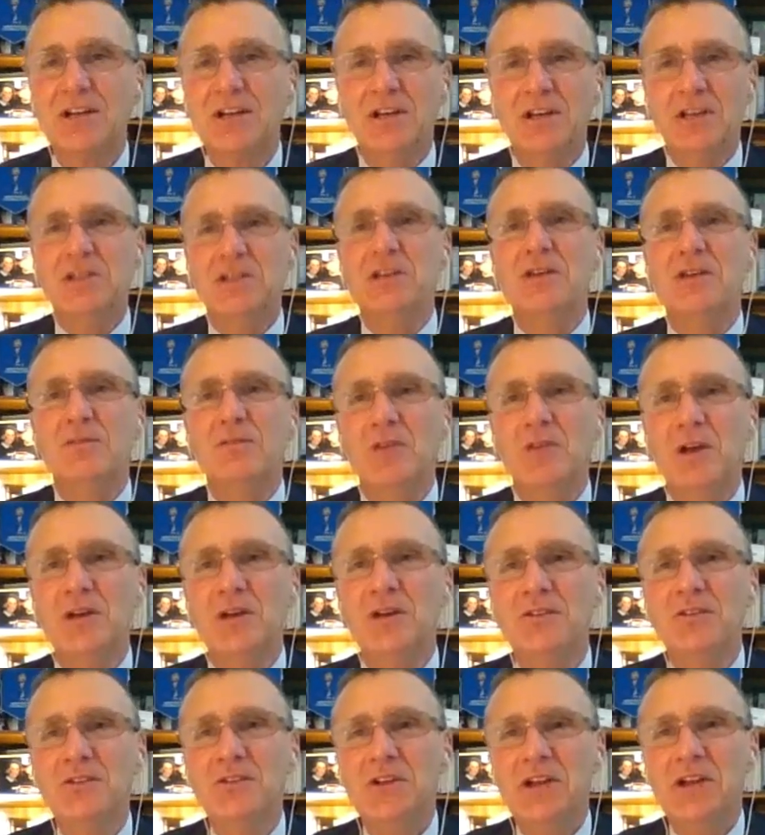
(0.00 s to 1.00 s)
in
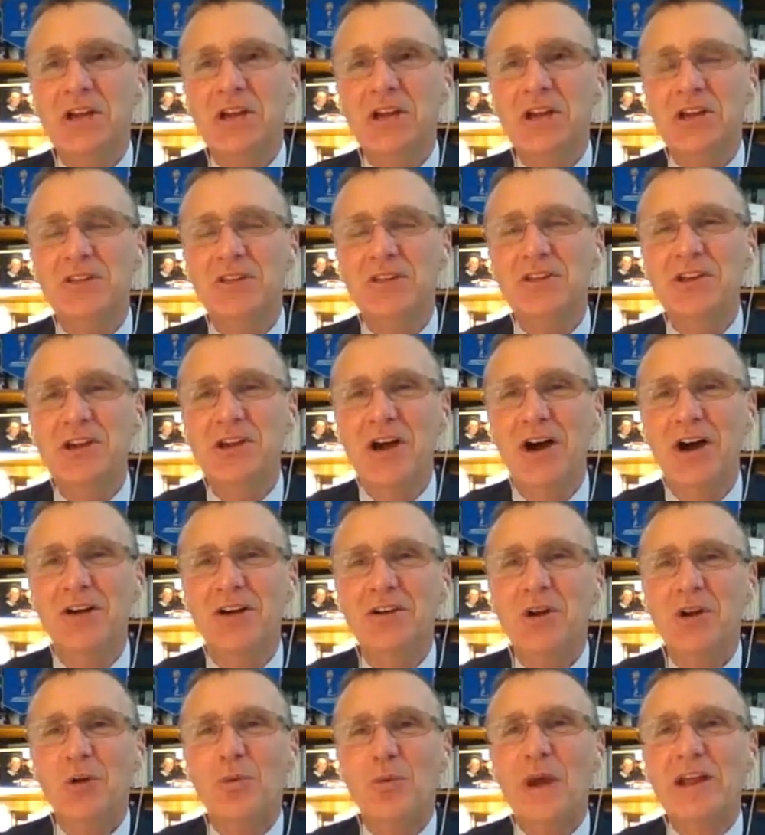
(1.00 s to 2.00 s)
the
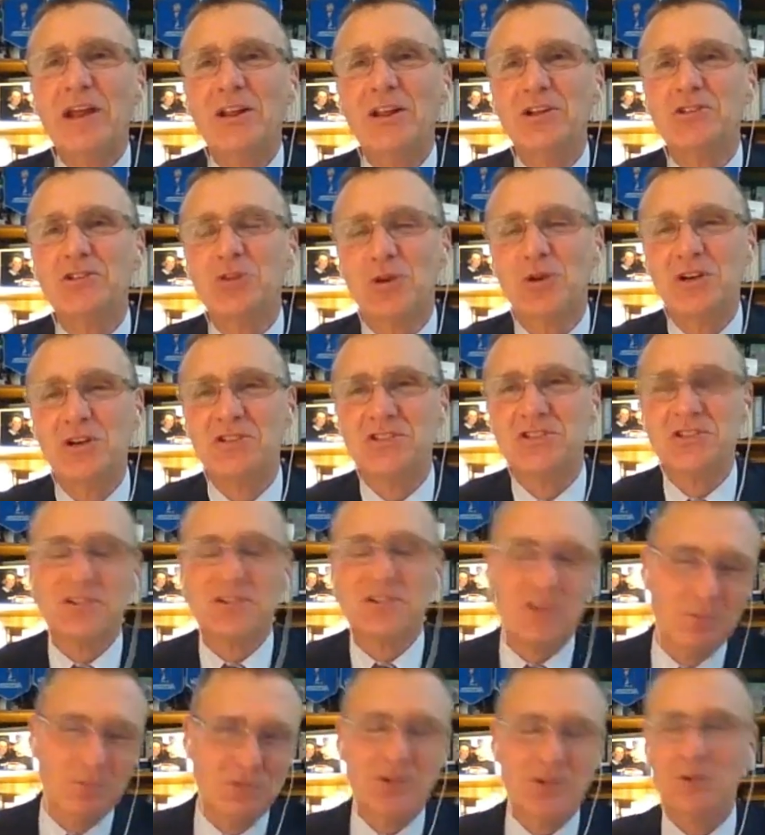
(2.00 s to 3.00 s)
regulatory
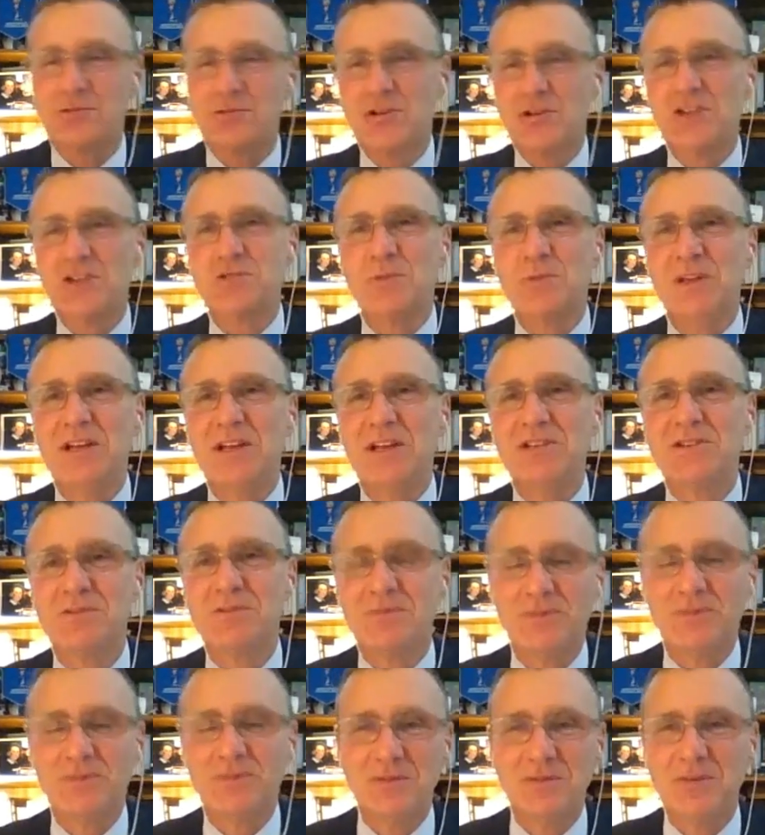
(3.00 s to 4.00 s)
system. Trust me,
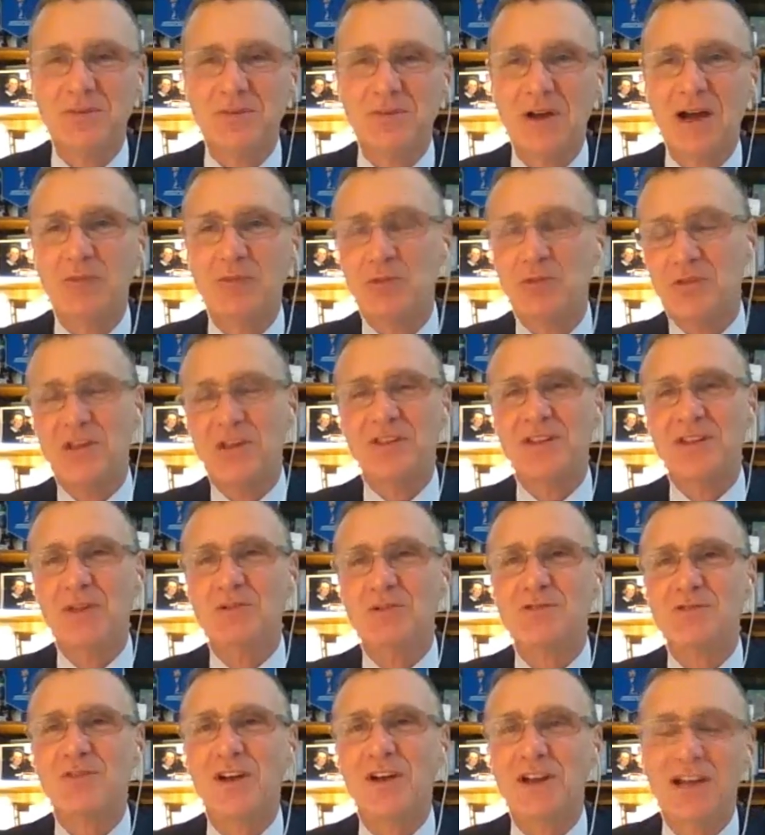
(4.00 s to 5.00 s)
I would think that was
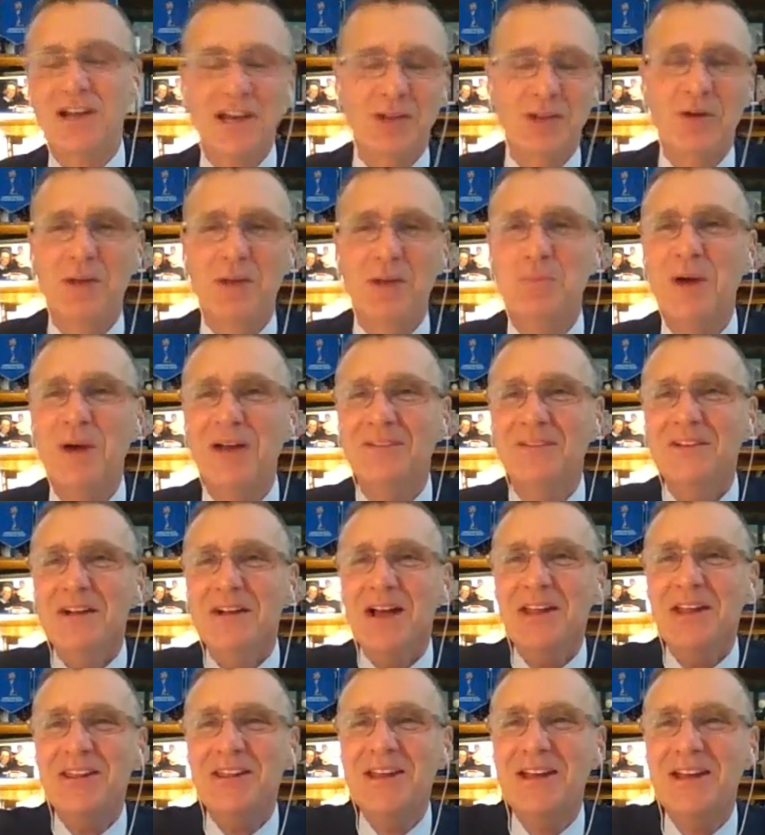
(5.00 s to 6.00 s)
funny anyway, but
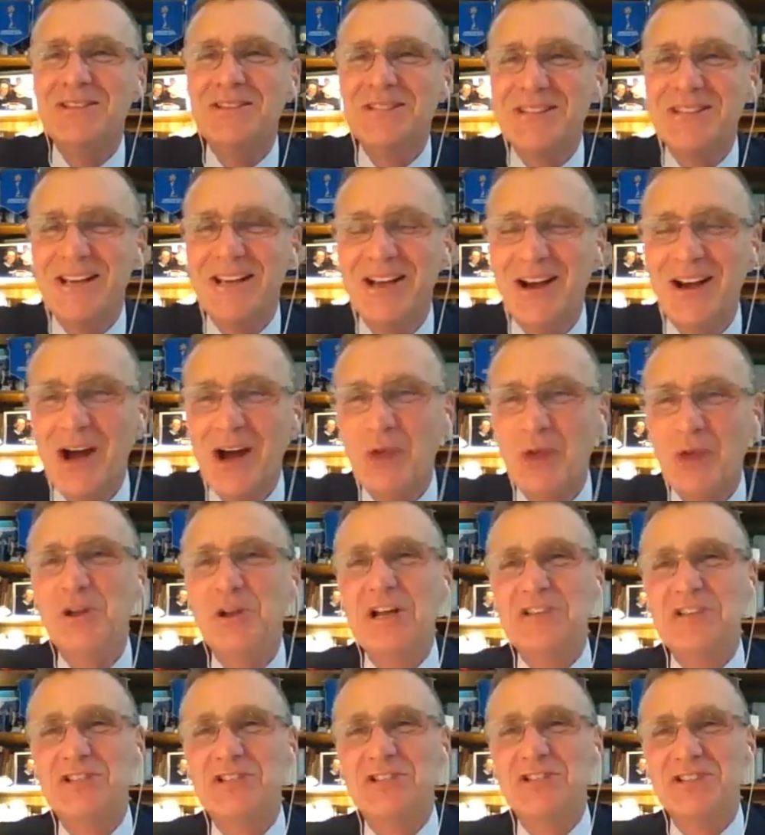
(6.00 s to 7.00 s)
I
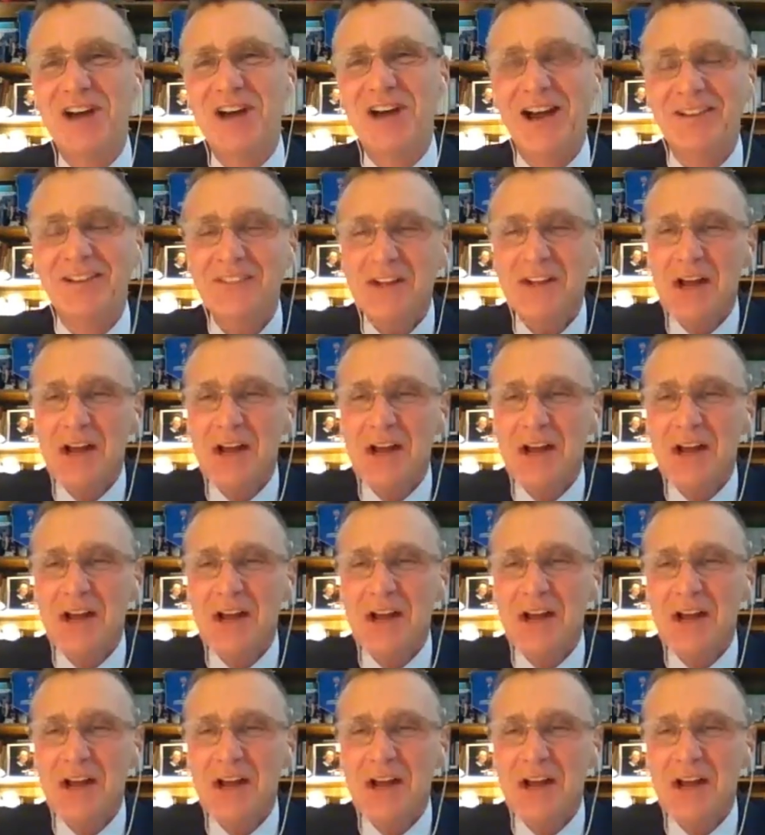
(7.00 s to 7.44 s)
realize it's not.